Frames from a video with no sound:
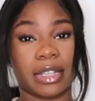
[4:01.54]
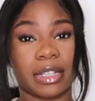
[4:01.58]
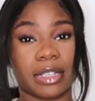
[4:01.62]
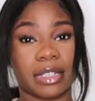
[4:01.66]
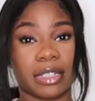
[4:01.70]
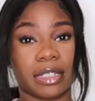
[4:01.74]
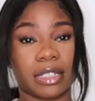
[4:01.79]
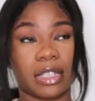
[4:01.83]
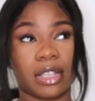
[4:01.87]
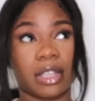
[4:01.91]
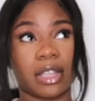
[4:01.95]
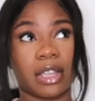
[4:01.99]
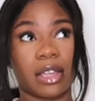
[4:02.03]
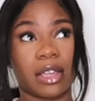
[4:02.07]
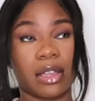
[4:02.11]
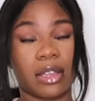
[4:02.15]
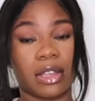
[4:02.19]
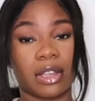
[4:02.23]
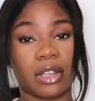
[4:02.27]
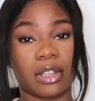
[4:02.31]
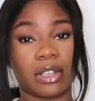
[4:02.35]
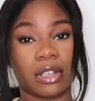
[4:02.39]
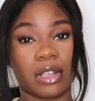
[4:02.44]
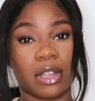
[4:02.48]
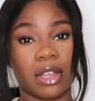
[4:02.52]
is
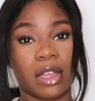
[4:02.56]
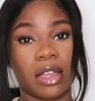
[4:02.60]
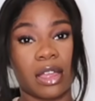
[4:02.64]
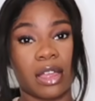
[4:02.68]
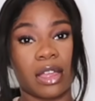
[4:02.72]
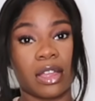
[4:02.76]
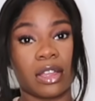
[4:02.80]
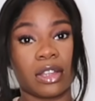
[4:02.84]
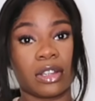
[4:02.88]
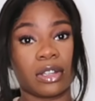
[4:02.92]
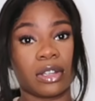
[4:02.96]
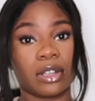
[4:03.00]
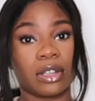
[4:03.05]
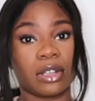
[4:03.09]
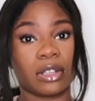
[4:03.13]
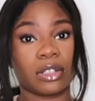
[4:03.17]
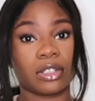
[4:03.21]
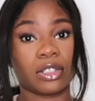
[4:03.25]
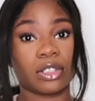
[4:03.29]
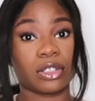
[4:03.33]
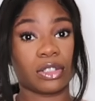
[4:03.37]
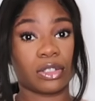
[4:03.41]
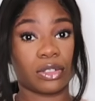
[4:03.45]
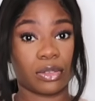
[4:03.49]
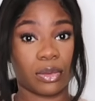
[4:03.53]

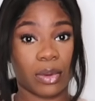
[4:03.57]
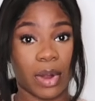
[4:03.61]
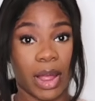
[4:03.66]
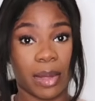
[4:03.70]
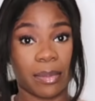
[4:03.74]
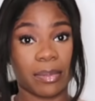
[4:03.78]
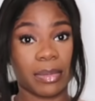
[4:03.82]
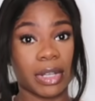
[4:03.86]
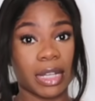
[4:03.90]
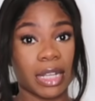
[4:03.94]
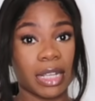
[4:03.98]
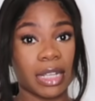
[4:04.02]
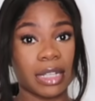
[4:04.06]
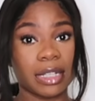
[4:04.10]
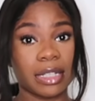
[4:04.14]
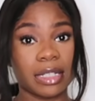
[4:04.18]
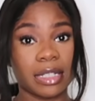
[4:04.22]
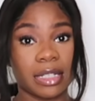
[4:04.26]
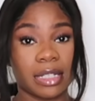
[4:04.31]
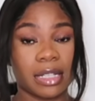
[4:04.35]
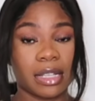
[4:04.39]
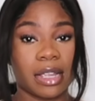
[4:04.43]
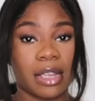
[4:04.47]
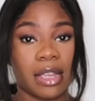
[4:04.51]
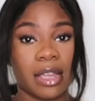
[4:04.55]

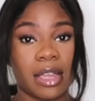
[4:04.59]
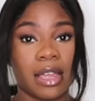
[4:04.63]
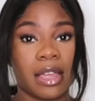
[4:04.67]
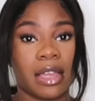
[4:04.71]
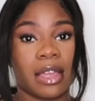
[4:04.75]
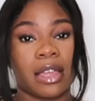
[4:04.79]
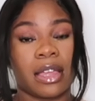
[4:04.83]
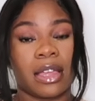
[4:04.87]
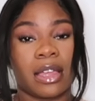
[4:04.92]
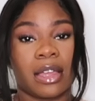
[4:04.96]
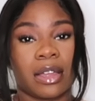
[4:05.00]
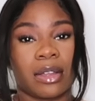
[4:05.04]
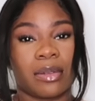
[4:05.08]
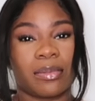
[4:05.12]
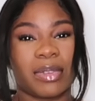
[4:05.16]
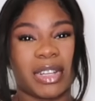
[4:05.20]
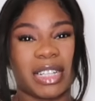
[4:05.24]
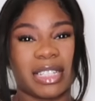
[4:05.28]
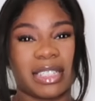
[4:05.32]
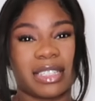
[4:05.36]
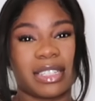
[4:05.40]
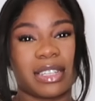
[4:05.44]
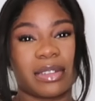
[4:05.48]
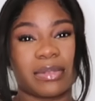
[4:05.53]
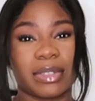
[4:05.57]
strapless.
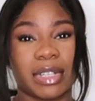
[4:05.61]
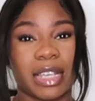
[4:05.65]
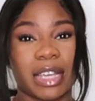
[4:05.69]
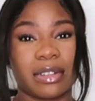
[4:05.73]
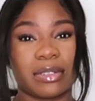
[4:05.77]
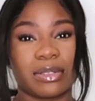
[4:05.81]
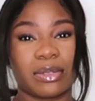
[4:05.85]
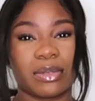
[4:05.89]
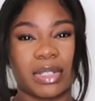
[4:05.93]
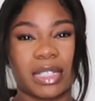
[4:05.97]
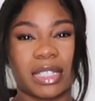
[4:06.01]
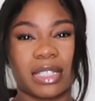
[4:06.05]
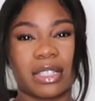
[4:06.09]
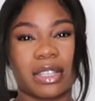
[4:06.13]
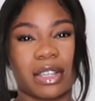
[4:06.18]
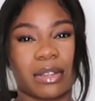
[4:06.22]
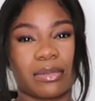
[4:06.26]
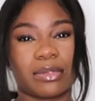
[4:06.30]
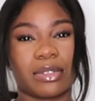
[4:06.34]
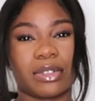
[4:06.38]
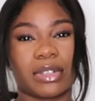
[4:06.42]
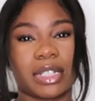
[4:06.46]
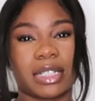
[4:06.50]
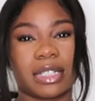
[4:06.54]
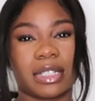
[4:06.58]
But sometimes with some
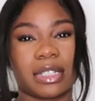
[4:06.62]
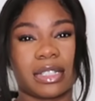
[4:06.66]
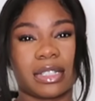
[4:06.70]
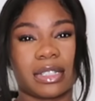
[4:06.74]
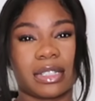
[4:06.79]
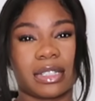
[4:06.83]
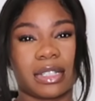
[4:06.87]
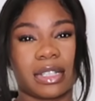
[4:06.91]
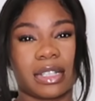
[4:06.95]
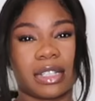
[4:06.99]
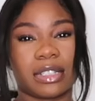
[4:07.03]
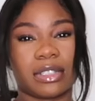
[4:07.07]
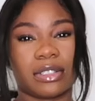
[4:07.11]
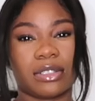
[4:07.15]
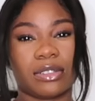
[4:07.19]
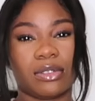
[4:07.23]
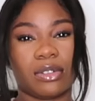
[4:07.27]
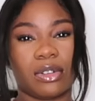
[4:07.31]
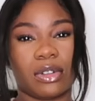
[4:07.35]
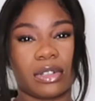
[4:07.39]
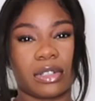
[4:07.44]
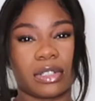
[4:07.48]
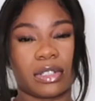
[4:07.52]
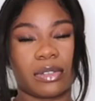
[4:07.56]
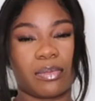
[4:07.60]
dresses, it
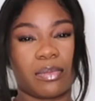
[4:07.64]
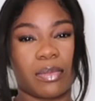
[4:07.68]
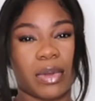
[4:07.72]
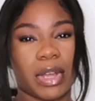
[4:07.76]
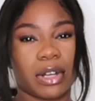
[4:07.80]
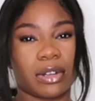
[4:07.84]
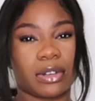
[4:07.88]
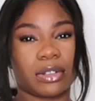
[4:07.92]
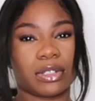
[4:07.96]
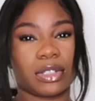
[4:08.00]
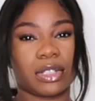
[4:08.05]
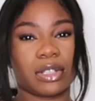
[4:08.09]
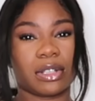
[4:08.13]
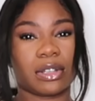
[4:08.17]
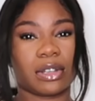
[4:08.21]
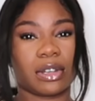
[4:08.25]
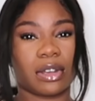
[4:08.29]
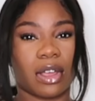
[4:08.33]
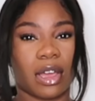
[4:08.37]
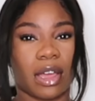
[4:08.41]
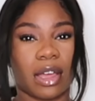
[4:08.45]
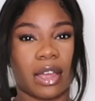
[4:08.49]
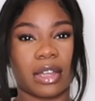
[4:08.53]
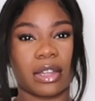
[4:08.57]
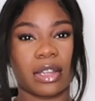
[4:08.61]
looks better to
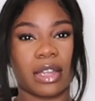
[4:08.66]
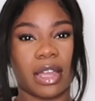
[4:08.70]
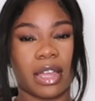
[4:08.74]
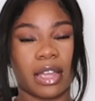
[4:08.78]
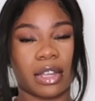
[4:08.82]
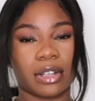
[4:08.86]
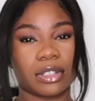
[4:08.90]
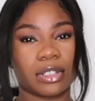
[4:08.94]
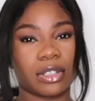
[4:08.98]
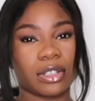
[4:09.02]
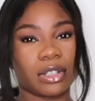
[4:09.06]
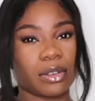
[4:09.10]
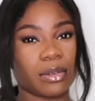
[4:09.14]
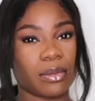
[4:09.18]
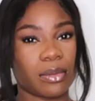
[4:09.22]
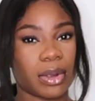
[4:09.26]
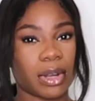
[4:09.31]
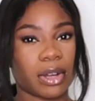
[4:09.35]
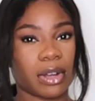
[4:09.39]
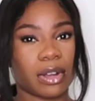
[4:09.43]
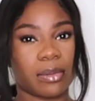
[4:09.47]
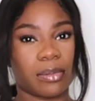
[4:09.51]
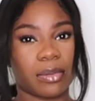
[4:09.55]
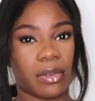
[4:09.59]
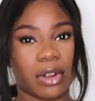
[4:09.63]
not actually
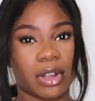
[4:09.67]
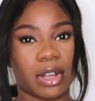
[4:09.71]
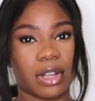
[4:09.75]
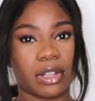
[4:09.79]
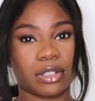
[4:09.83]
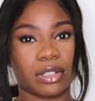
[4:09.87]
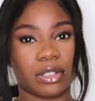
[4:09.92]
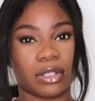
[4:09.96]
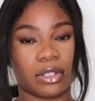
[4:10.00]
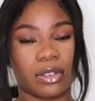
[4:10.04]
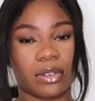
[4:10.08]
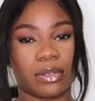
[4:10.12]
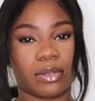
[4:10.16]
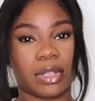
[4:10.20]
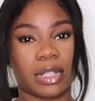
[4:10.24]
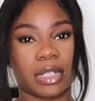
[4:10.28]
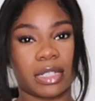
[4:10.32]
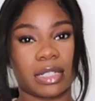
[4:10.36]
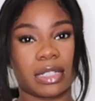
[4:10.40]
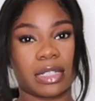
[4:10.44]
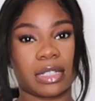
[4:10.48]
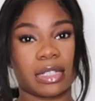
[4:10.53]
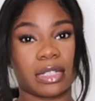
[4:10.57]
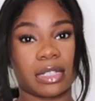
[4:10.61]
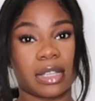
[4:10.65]
wear a bra. So
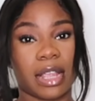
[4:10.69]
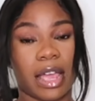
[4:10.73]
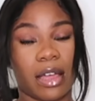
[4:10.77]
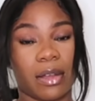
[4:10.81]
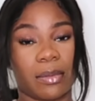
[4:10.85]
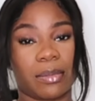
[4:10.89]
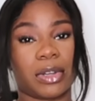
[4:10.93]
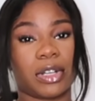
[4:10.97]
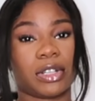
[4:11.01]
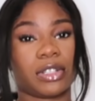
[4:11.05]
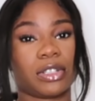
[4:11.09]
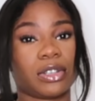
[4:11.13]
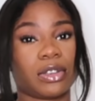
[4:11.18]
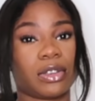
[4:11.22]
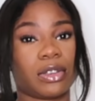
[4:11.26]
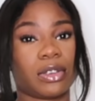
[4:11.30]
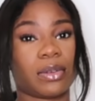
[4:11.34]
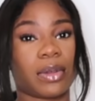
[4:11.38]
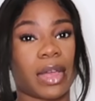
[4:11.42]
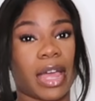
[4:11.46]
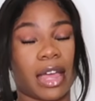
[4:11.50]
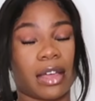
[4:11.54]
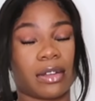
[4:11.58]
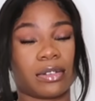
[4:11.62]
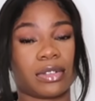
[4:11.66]
this is how I'm going to show you
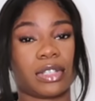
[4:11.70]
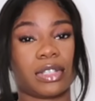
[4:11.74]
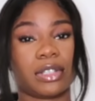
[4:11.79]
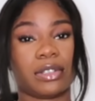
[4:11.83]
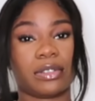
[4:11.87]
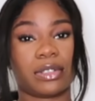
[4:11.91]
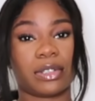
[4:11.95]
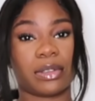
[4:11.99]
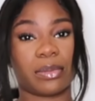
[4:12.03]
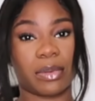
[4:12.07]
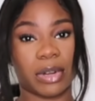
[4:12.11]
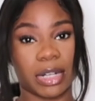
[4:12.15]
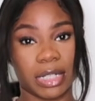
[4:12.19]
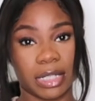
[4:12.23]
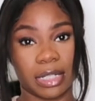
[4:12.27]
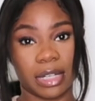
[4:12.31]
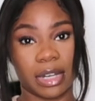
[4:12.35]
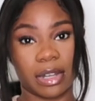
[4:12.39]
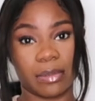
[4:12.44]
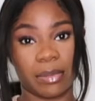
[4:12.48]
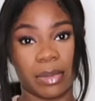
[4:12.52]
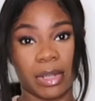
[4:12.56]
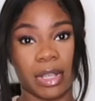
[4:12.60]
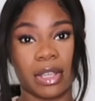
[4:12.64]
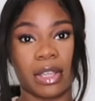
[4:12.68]
how to use the breast tape.
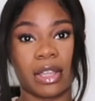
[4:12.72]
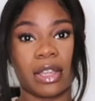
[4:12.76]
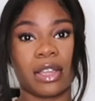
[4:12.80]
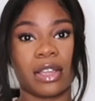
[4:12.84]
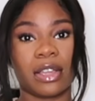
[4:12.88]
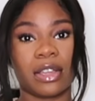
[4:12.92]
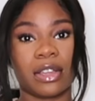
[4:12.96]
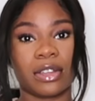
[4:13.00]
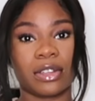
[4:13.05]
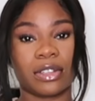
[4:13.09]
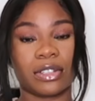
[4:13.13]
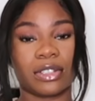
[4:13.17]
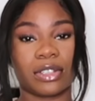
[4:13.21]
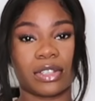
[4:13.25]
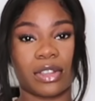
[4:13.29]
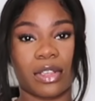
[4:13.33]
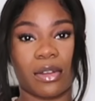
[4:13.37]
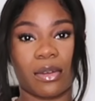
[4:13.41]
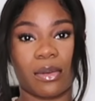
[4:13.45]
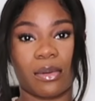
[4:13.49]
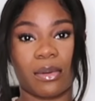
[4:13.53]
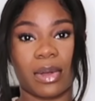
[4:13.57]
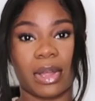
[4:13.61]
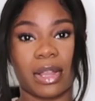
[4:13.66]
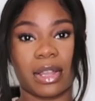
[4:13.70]

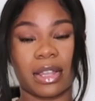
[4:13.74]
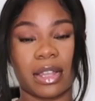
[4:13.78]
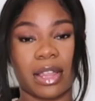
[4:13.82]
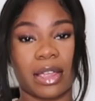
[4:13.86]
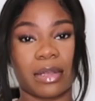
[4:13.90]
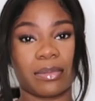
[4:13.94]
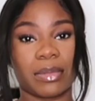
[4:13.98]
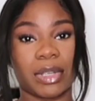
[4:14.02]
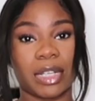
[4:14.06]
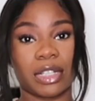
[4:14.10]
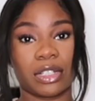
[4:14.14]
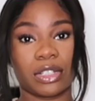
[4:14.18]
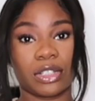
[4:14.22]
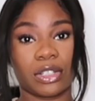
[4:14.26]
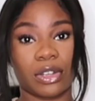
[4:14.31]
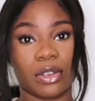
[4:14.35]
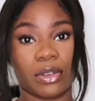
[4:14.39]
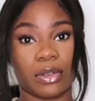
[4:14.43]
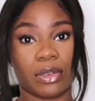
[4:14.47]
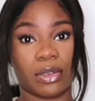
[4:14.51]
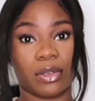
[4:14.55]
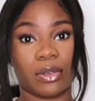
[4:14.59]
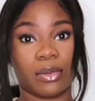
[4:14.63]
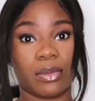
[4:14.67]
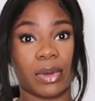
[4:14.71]
So let me show
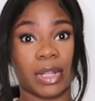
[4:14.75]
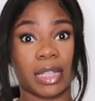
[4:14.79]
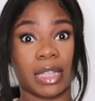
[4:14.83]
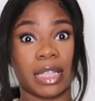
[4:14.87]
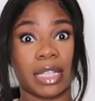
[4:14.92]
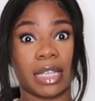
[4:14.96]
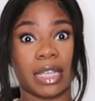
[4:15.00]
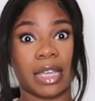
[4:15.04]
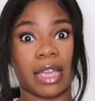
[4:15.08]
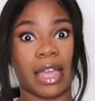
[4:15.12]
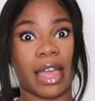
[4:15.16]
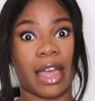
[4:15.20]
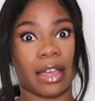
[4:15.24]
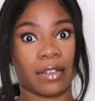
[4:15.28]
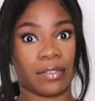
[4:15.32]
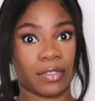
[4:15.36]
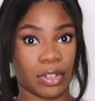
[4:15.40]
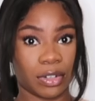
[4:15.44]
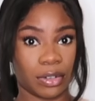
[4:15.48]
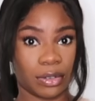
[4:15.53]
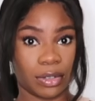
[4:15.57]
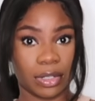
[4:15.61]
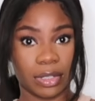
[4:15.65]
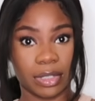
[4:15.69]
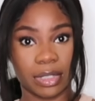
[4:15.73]
you what the
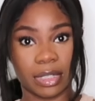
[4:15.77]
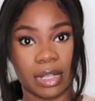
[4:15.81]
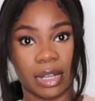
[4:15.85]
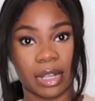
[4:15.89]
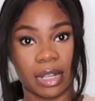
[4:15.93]
after looks